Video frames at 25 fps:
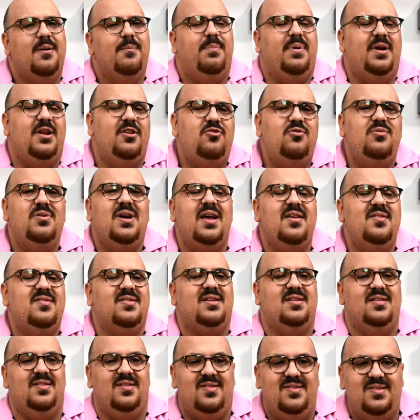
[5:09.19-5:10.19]
But as you guys
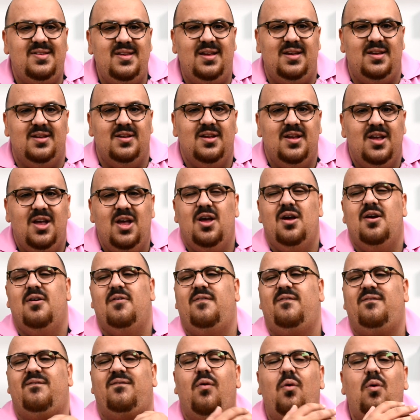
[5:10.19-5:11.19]
can see,
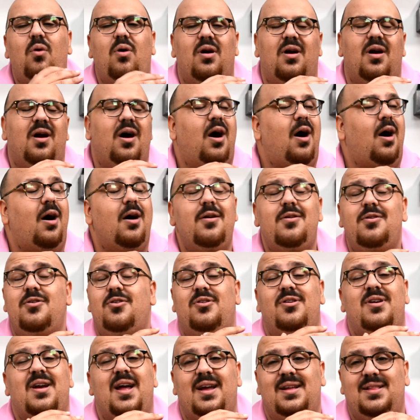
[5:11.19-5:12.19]
For
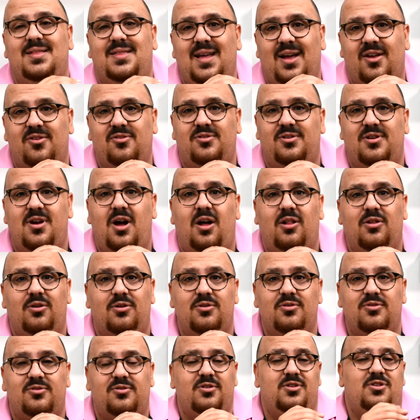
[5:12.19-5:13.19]
under
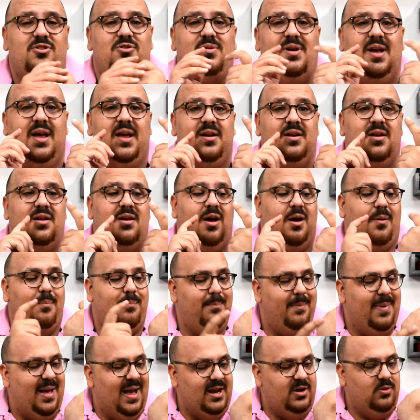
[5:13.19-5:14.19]
$9,000, you get a
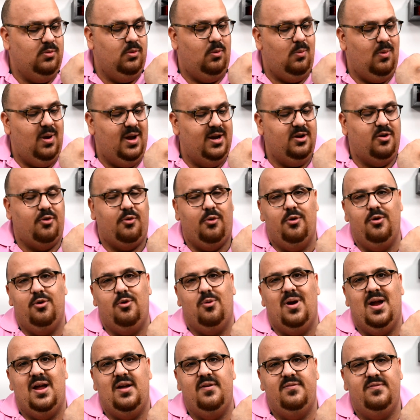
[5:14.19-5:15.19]
manual wind
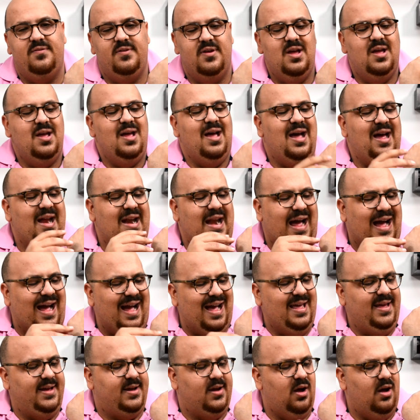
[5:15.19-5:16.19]
chronograph, an
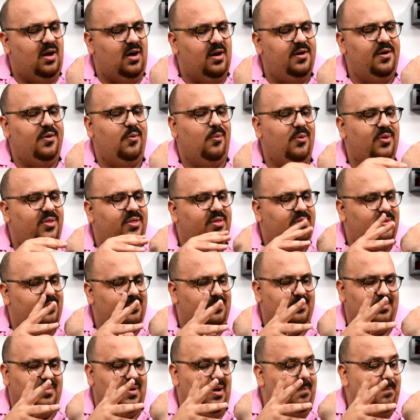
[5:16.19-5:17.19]
icon with
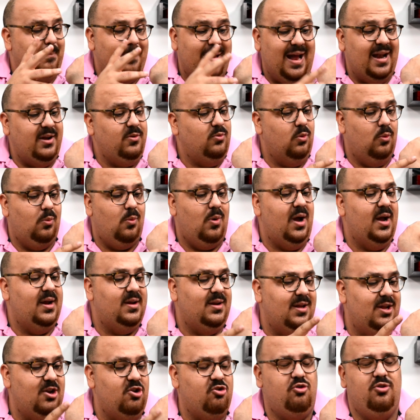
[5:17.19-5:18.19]
a manual
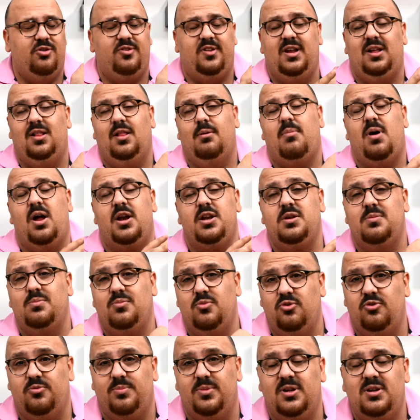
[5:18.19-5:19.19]
wind interesting Lemania
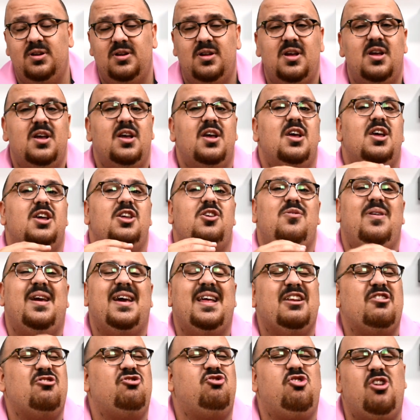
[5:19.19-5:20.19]
movement. You
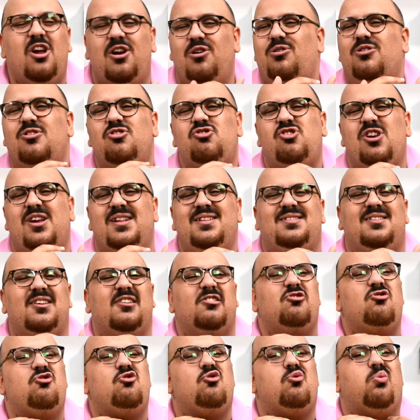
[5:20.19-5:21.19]
get a Gerald Genta
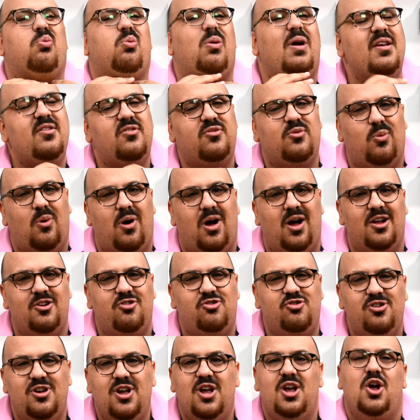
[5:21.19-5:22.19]
dress
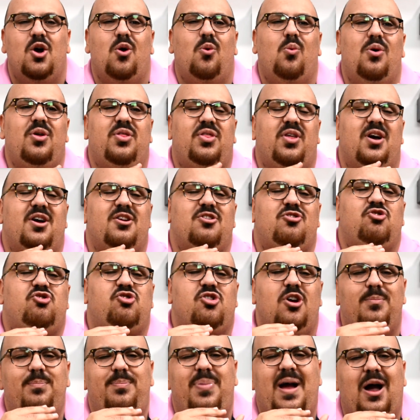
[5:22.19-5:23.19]
watch with a
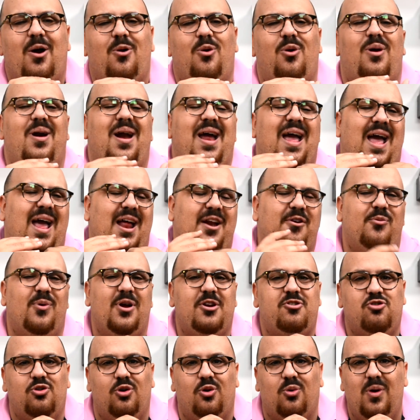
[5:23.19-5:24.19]
jump hour and
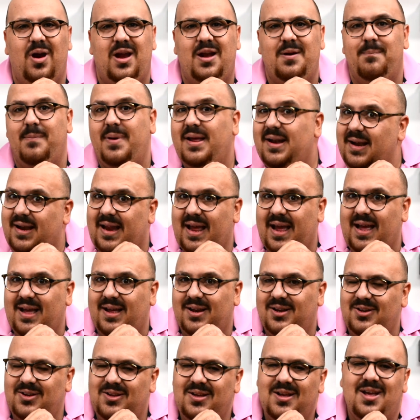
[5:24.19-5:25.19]
retrograde minute
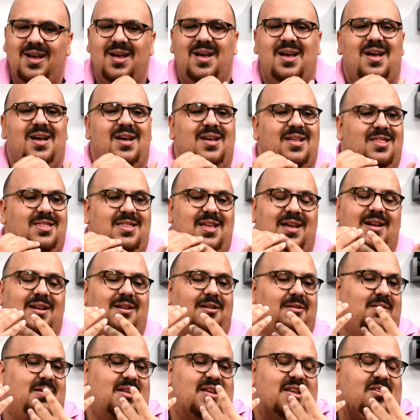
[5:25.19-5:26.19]
hand that
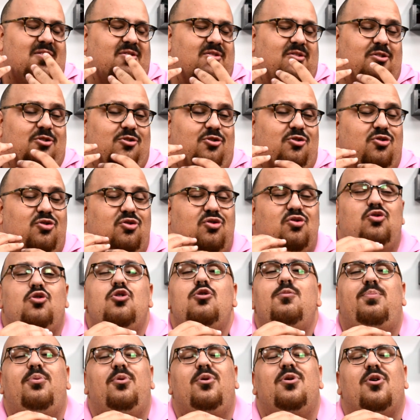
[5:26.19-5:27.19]
is
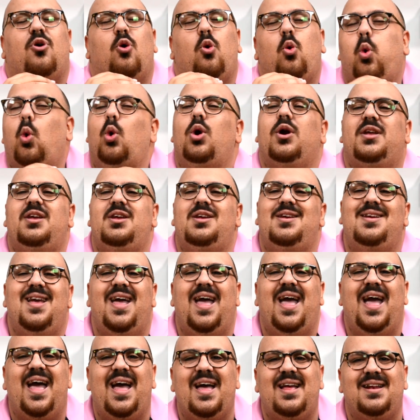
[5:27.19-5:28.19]
super
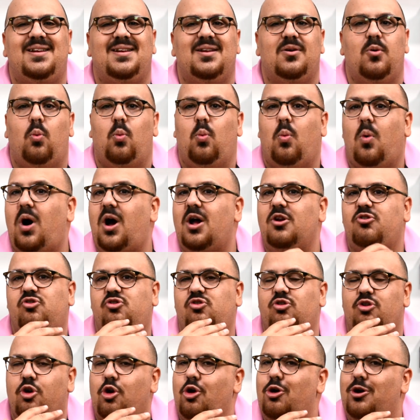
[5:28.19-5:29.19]
quirky and
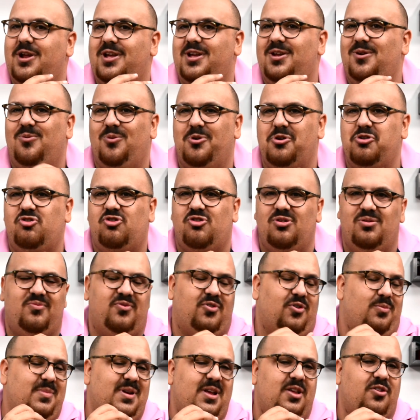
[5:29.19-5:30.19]
watch nerdy, which
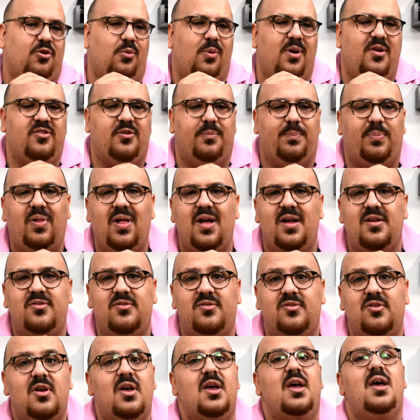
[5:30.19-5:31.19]
for me is always a
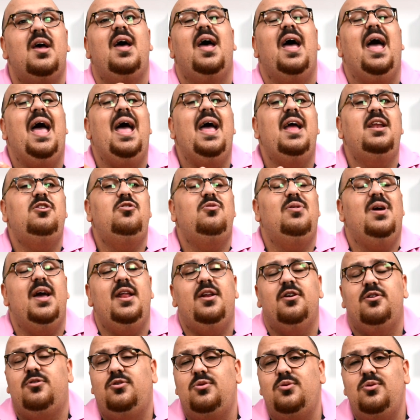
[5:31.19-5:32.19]
plus. And you
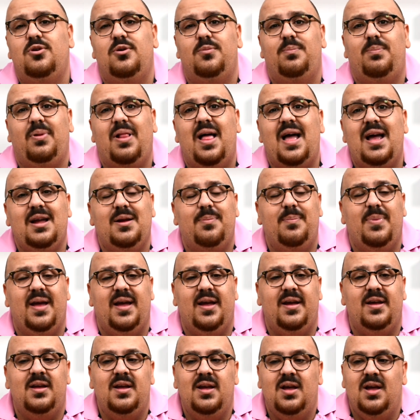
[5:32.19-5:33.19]
get a Tudor Black
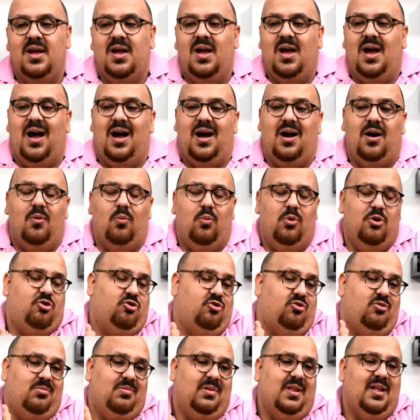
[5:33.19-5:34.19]
Bay,
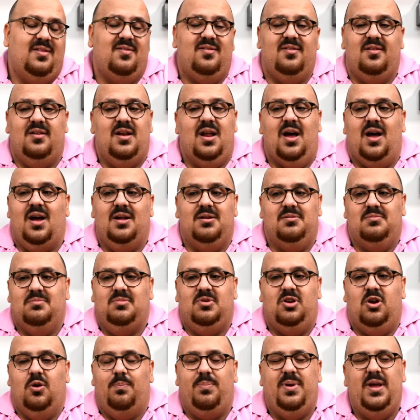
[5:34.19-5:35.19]
which, let's not
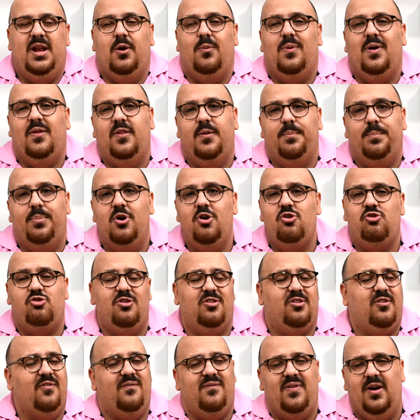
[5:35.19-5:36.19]
beat around the bush.
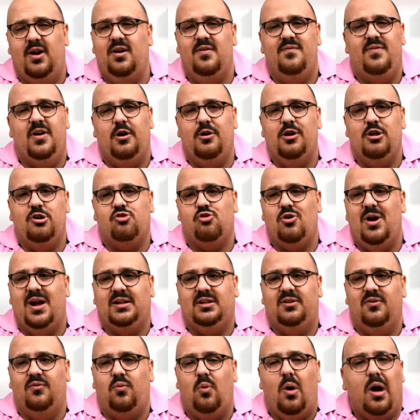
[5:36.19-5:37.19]
It's a very, very
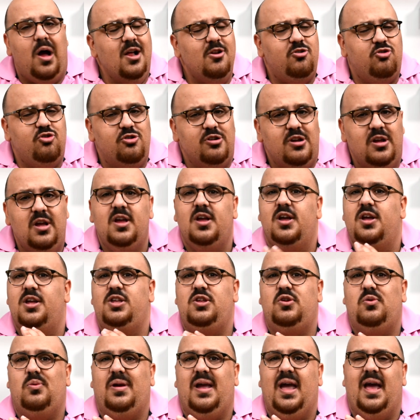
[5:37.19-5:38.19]
attractive watch.
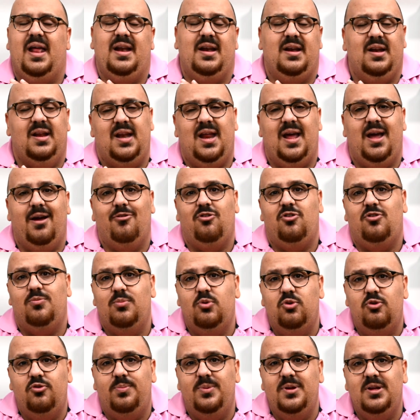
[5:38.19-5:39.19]
You get an in-house
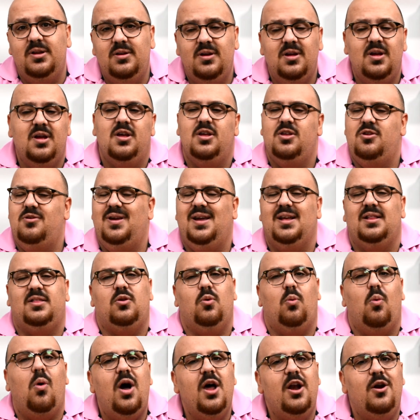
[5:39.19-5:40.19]
movement, you get
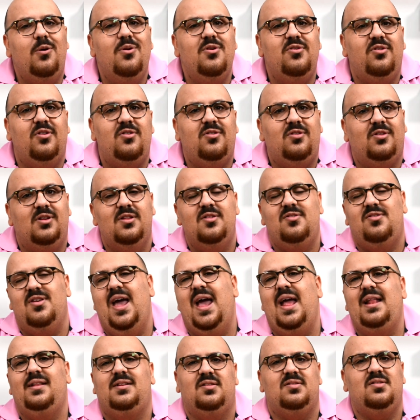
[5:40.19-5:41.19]
the water resistance,
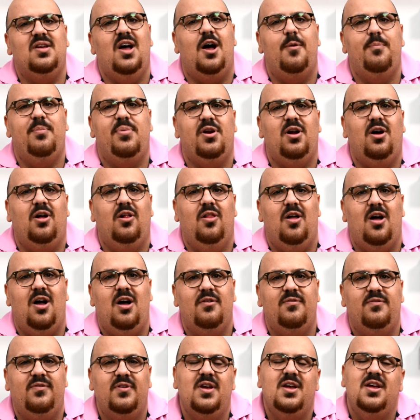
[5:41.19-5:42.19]
and to top it all
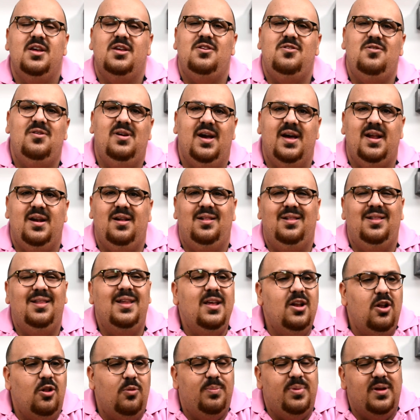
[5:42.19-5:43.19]
off, you get a
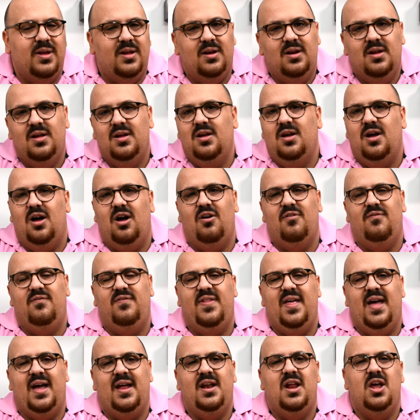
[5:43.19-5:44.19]
little bit
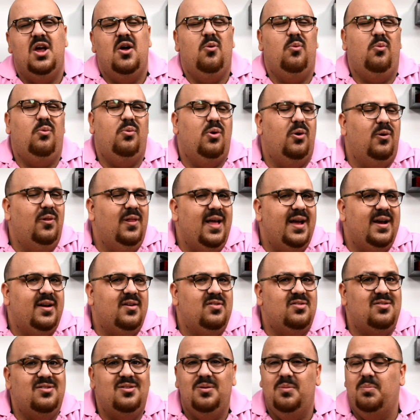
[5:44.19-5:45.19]
of that
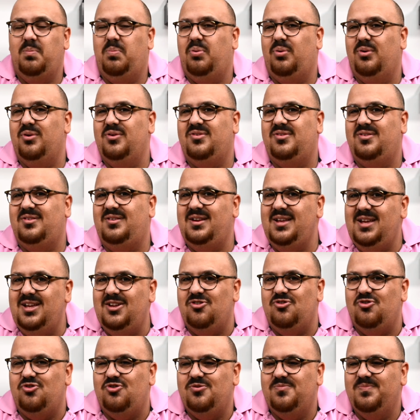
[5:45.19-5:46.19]
Rolex
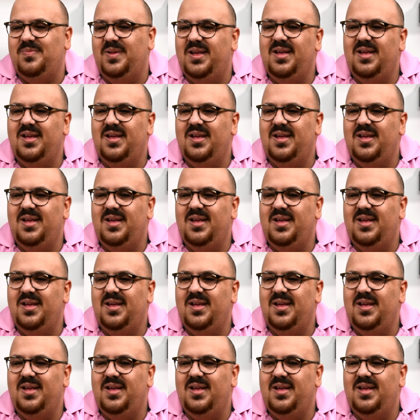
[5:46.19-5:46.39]
prestige.